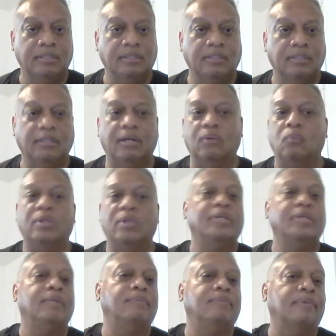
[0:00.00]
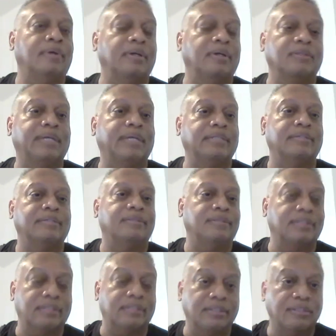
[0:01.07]
You know, women were expected to
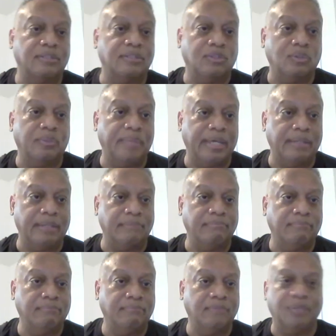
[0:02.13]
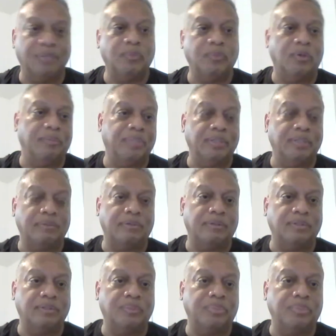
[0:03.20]
just listen to their men. Women weren't being
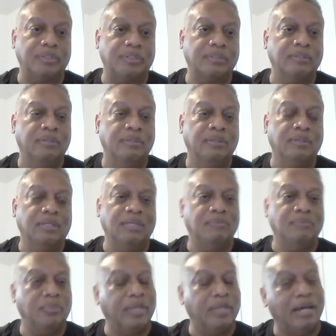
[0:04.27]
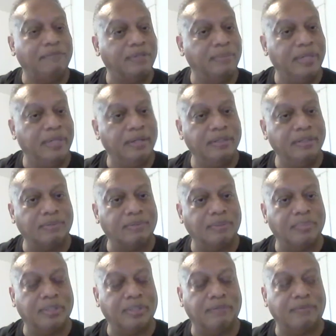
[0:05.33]
thrown into prison. Even African Americans weren't
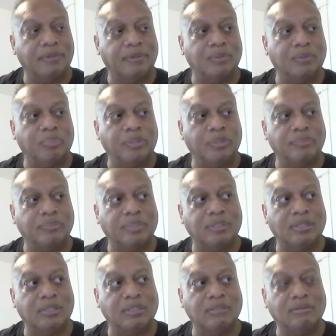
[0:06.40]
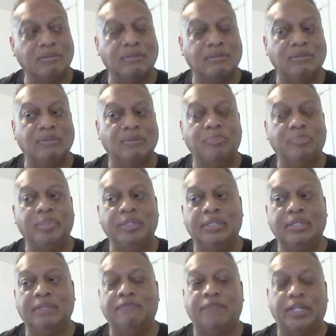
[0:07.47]
being thrown into prison because this is a
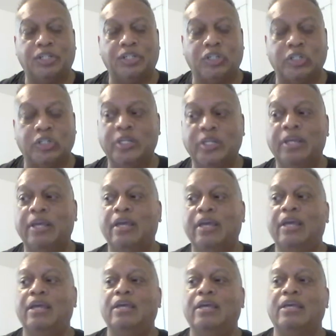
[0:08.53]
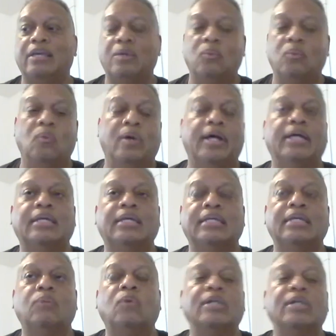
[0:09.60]
European invention. It
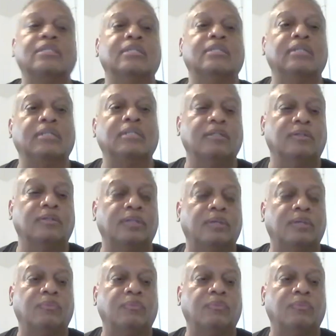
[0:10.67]
wasn't until